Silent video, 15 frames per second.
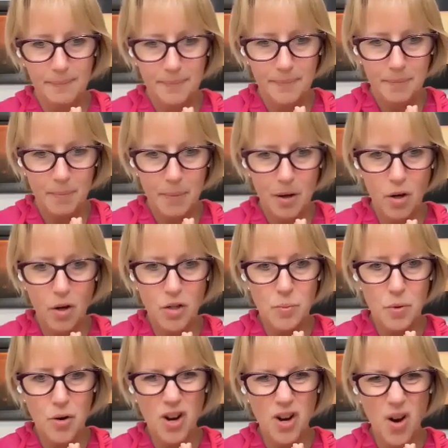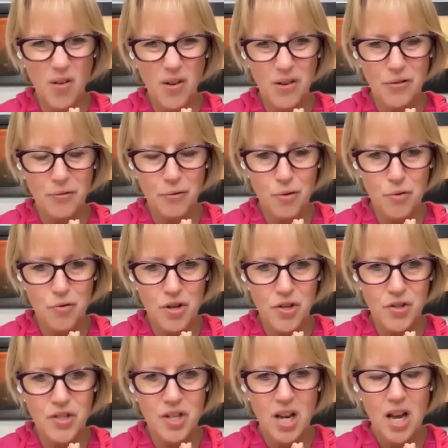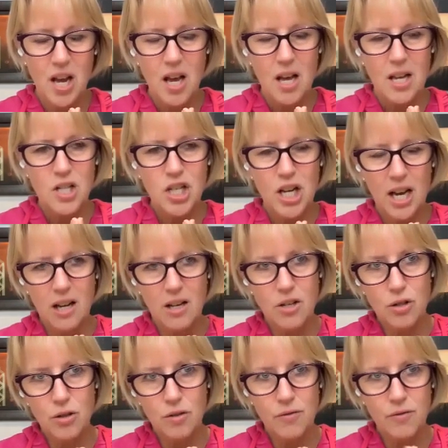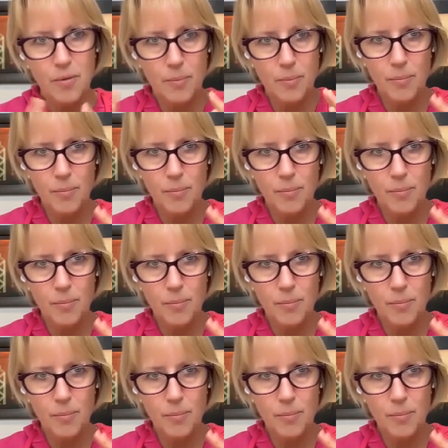because we were going through this challenge of,